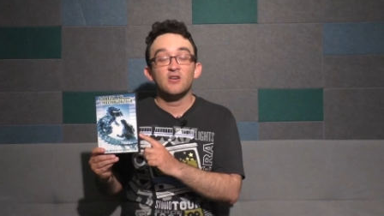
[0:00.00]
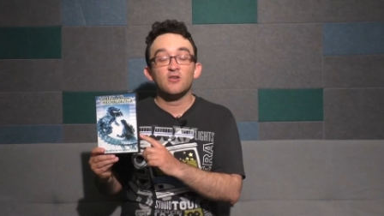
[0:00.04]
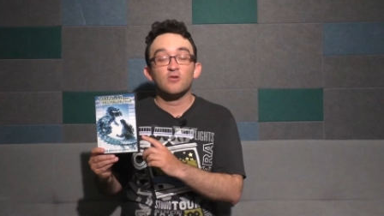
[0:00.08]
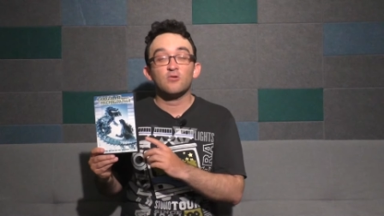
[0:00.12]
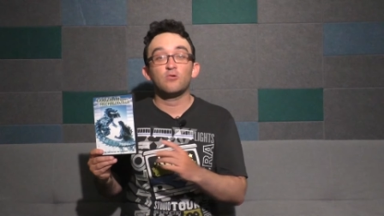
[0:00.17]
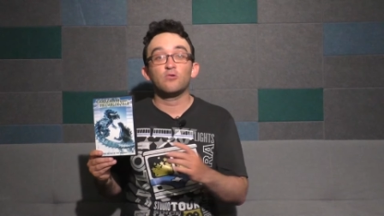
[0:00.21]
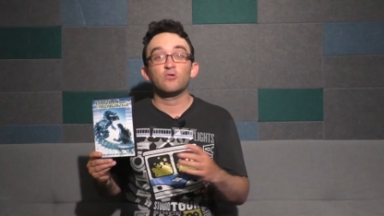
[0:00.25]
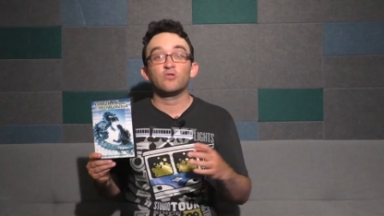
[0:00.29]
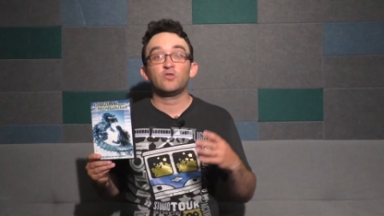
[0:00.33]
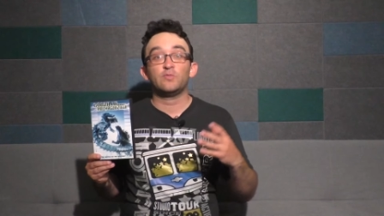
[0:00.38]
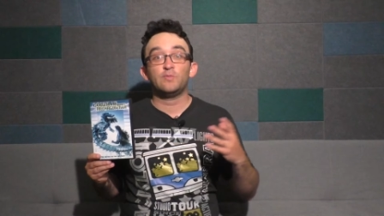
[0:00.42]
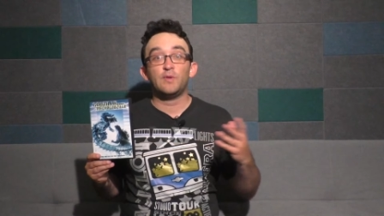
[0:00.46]

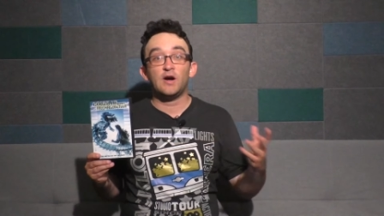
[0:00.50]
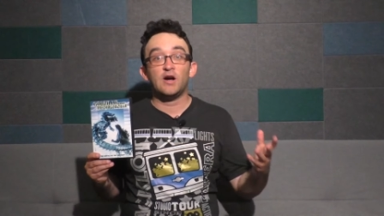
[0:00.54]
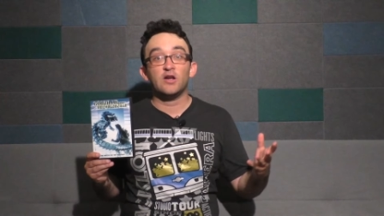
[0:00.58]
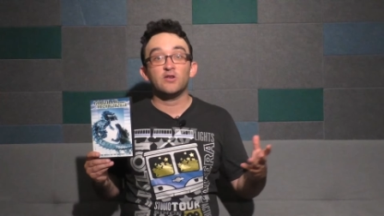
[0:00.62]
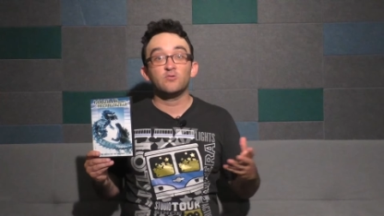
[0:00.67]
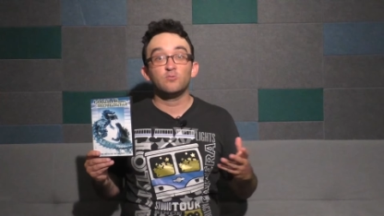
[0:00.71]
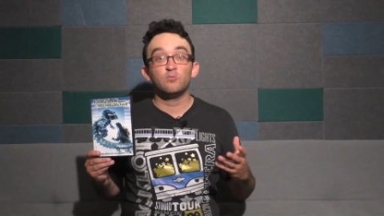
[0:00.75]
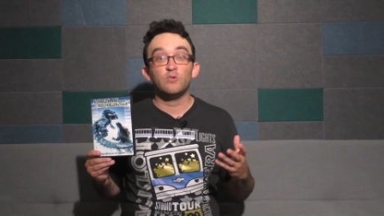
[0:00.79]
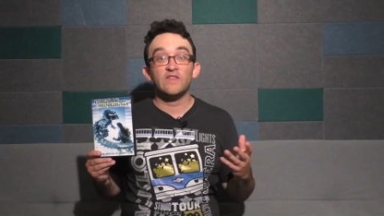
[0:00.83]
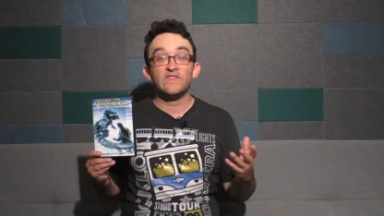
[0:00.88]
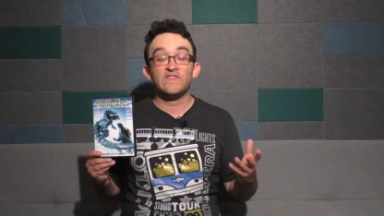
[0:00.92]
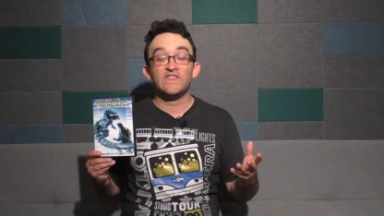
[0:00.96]

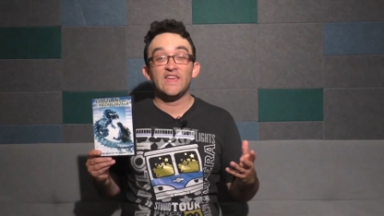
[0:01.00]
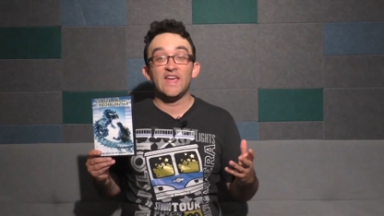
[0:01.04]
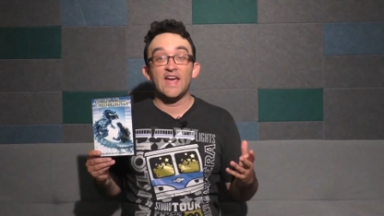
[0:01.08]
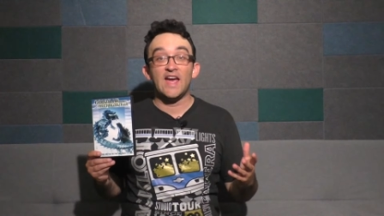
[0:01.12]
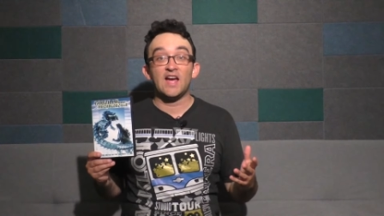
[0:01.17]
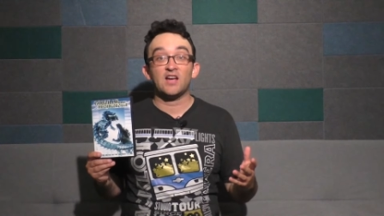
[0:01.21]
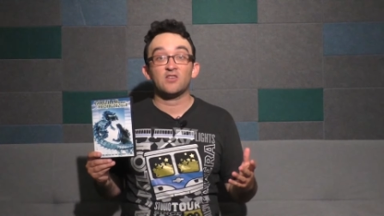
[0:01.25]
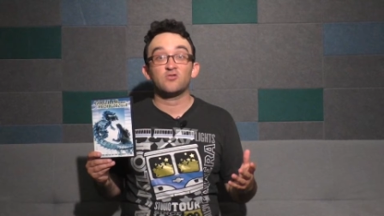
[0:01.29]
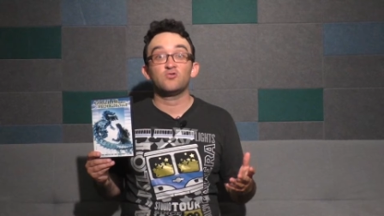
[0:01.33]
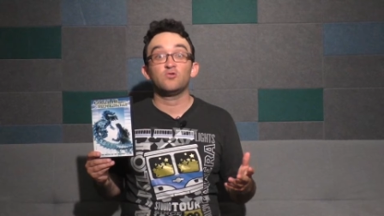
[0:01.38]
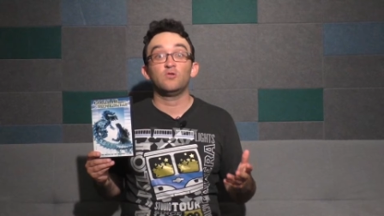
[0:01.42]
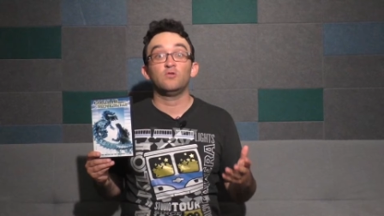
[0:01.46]
correspond with the
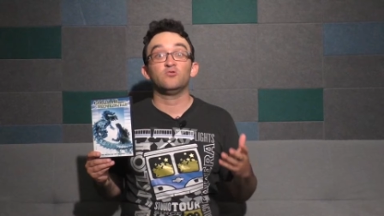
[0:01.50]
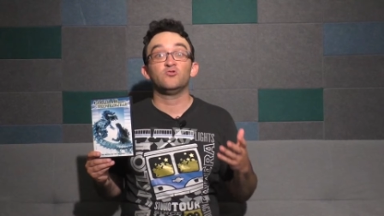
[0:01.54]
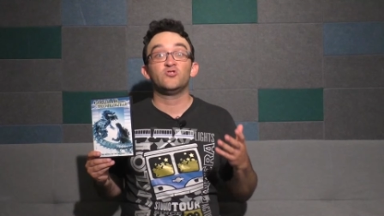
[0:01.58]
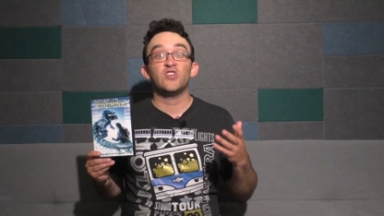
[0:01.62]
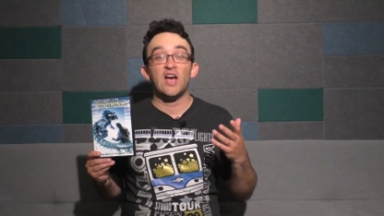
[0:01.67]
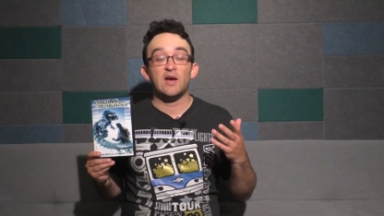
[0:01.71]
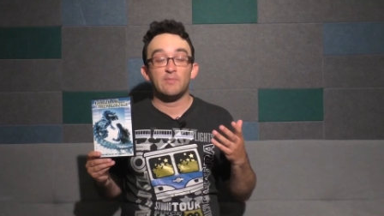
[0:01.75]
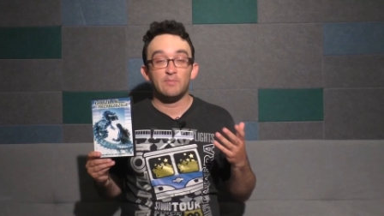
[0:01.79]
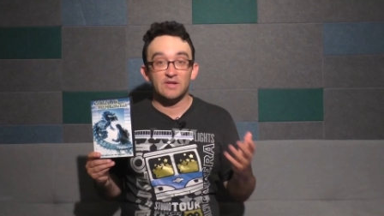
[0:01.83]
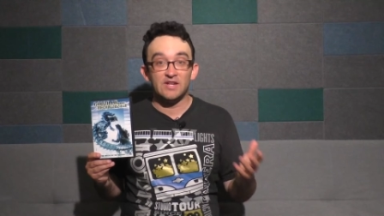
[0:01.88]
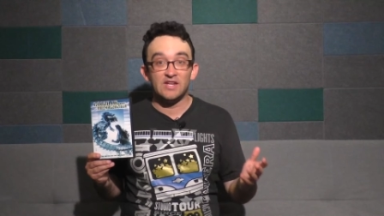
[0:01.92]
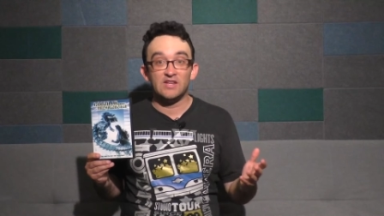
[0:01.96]
actual
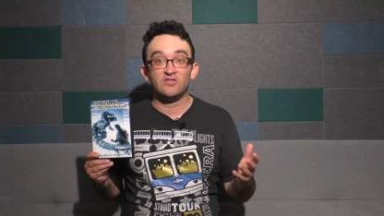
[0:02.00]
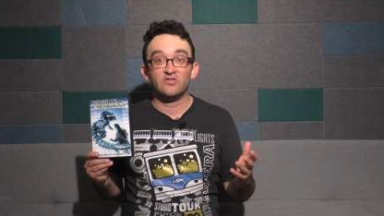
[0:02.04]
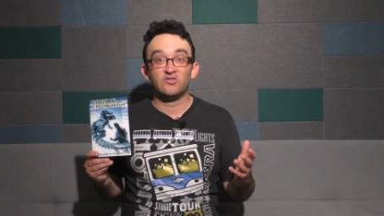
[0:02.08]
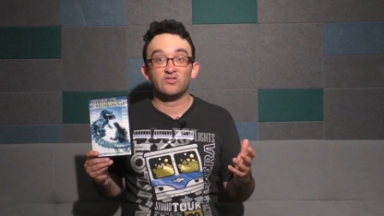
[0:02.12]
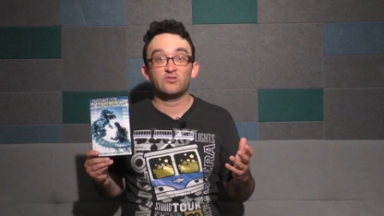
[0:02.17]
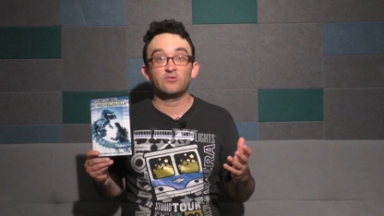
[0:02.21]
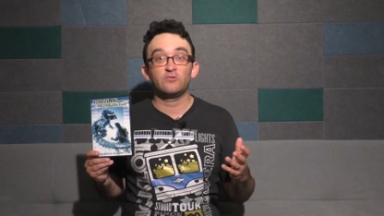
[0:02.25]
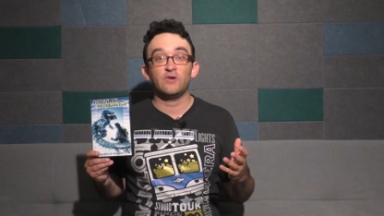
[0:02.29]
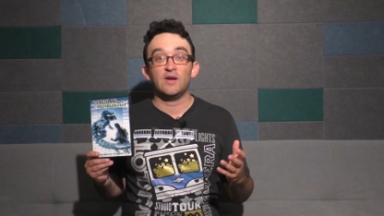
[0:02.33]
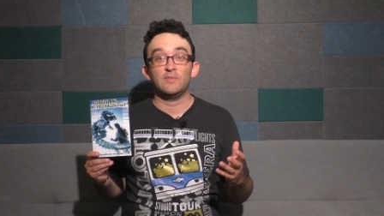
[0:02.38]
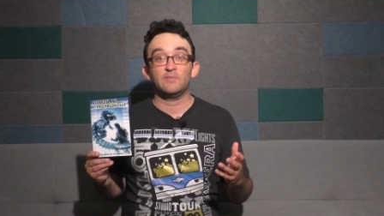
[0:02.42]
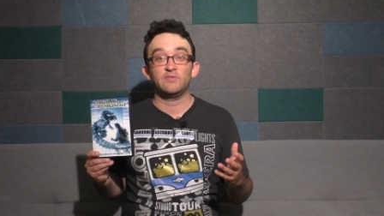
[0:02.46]
Japanese
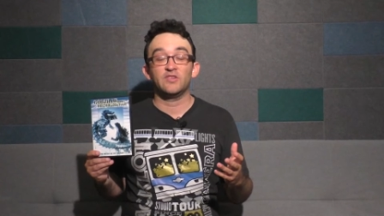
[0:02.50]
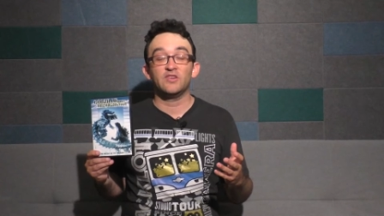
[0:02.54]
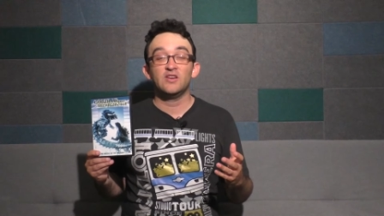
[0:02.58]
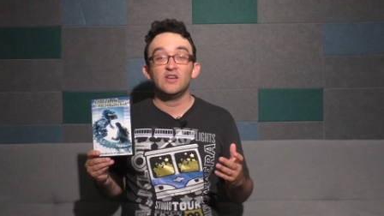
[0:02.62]
script,